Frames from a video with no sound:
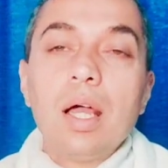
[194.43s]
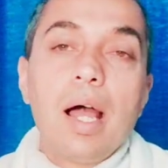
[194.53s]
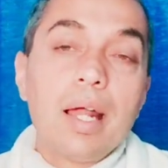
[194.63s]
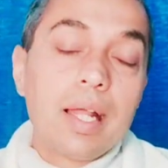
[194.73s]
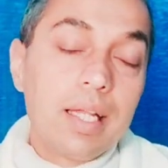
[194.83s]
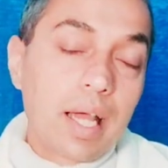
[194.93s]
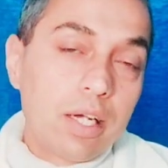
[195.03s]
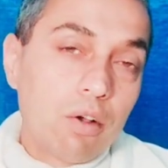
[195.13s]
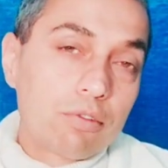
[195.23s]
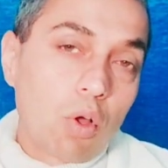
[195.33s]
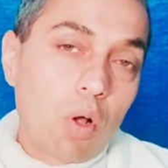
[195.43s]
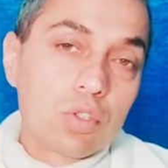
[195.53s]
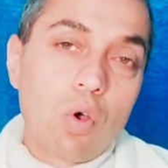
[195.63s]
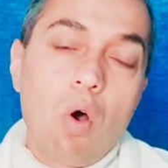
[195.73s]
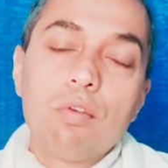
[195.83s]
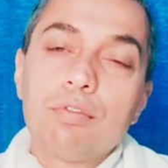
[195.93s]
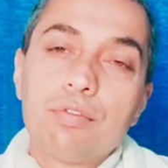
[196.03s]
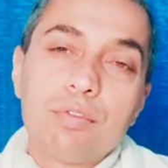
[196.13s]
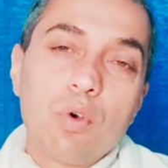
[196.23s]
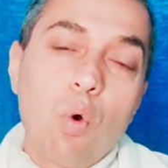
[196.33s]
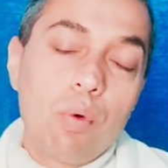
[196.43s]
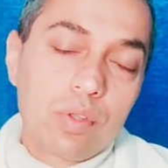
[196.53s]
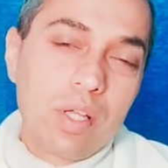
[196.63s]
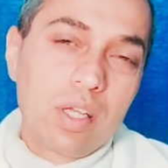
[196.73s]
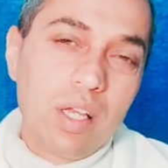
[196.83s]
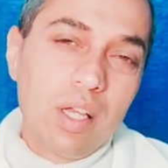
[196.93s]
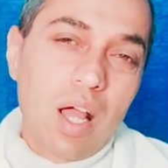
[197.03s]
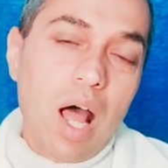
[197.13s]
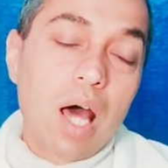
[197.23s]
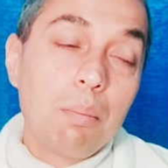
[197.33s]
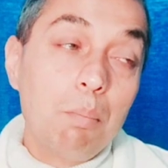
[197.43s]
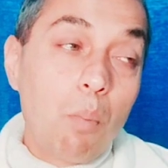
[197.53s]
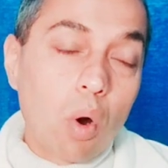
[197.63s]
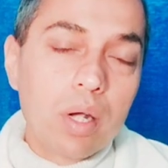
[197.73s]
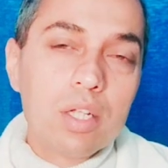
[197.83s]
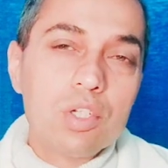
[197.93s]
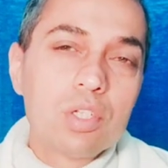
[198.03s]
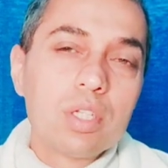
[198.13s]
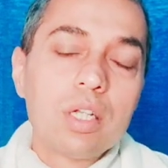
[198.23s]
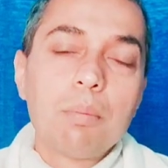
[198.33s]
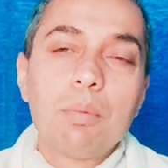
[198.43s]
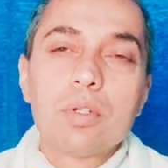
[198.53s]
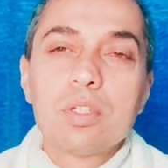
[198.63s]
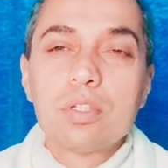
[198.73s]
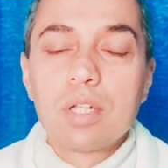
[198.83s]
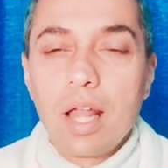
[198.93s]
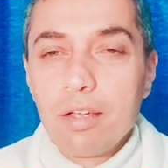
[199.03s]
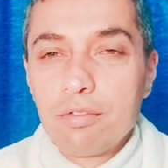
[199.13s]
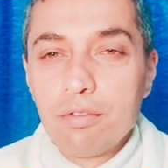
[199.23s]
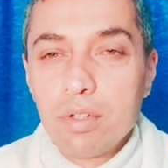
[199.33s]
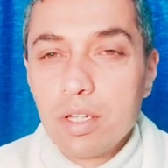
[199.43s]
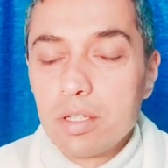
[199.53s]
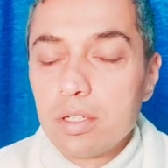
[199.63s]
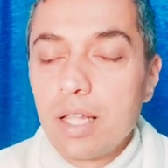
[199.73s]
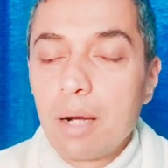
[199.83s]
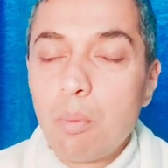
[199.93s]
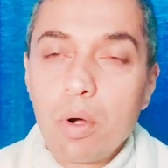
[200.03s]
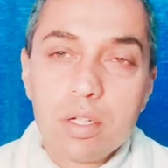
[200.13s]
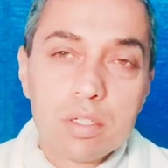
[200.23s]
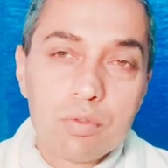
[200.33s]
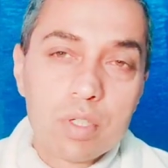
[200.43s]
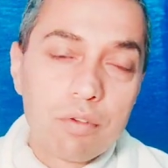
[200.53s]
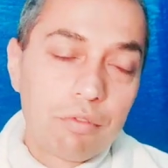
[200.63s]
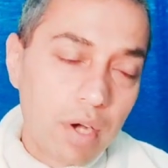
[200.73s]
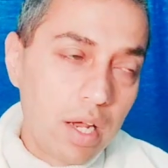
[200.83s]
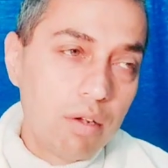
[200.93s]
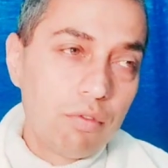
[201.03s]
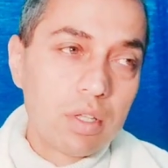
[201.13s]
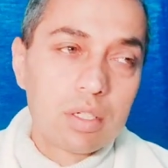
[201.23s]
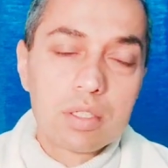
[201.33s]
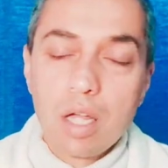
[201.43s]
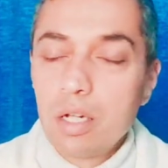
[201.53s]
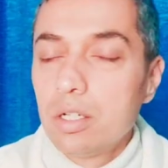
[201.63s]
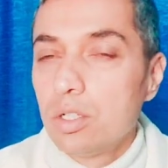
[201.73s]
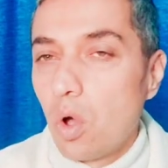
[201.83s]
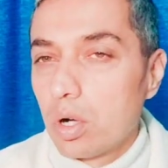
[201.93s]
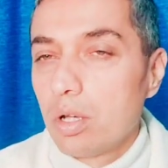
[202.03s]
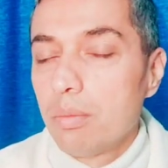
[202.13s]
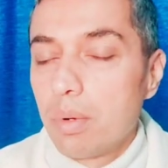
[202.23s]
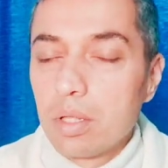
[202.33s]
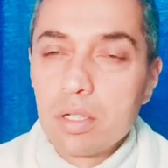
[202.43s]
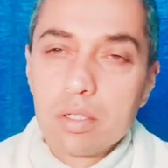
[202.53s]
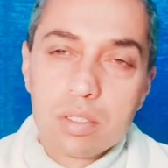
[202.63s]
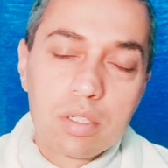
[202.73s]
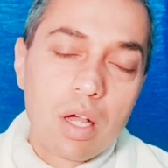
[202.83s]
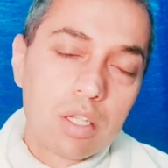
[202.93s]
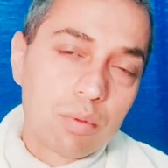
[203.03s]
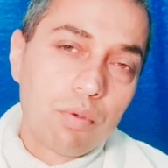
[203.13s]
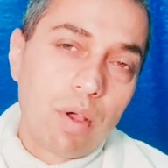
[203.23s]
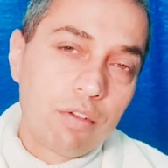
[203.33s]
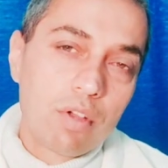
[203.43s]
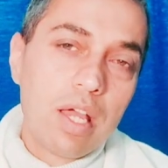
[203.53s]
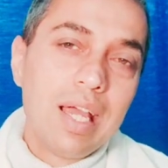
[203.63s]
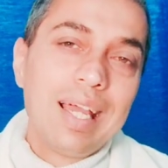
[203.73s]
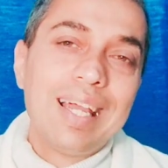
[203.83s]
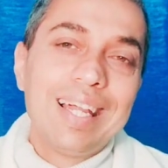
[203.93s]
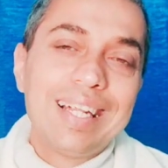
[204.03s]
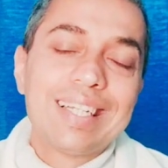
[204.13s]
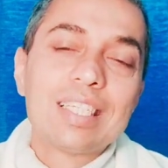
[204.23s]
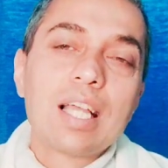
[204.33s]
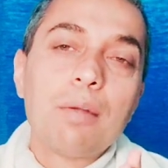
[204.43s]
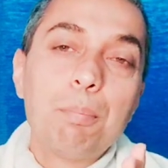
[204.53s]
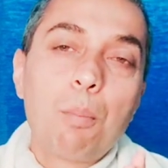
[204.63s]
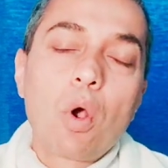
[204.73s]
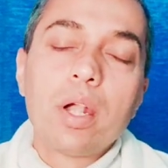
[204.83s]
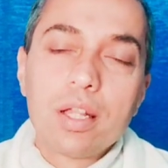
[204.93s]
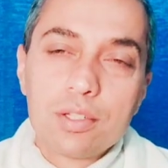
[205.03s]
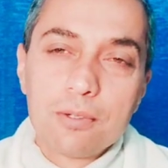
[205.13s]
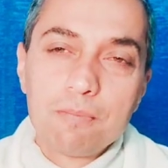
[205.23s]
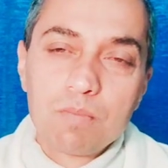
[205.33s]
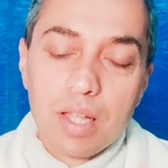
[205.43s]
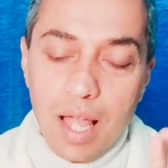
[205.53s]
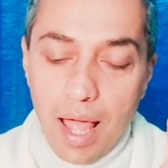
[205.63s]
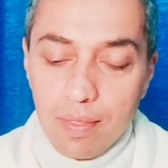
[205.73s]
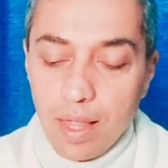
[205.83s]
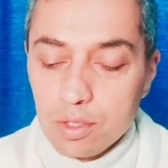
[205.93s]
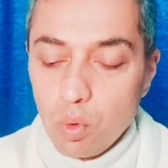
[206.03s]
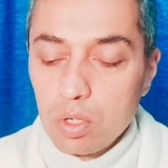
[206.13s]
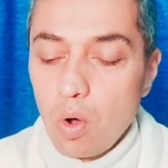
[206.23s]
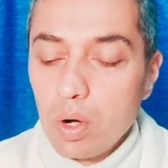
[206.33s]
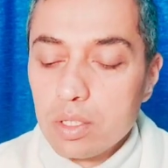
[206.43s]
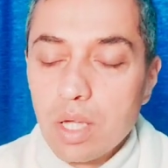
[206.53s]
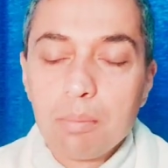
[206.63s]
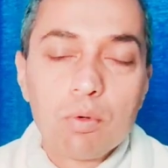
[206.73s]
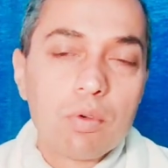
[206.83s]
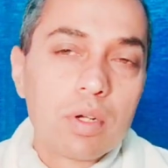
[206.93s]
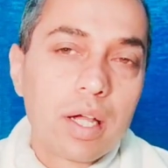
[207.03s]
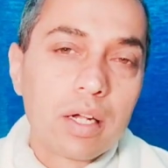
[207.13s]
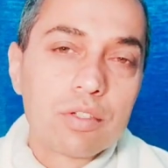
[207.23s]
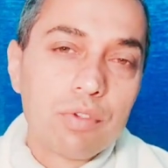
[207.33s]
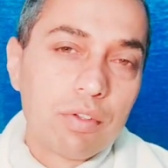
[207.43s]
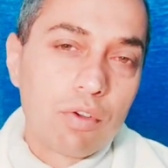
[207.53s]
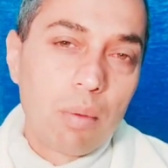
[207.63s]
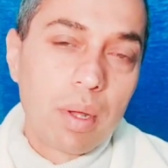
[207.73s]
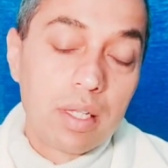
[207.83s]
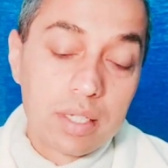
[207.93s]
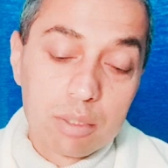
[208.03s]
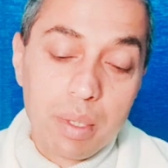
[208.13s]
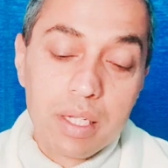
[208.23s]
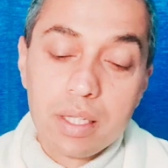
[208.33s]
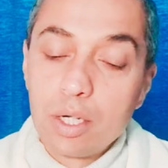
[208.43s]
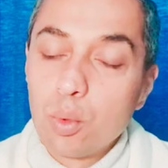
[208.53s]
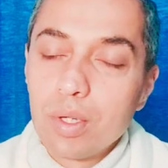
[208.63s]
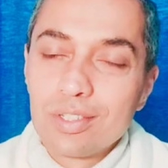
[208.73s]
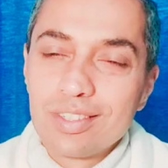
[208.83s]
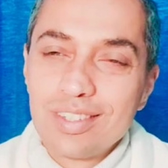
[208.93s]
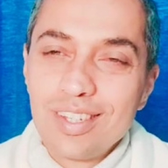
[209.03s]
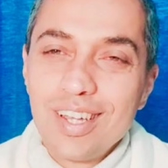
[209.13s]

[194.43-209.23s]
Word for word: and any kind of thoughts of overthinking are bondages in a person's life, whether that bondage is with a friend, with a son, daughter, brother, sister, husband, wife. It is a bondage, and that's what God has come to get us free from, and He's explaining that to us.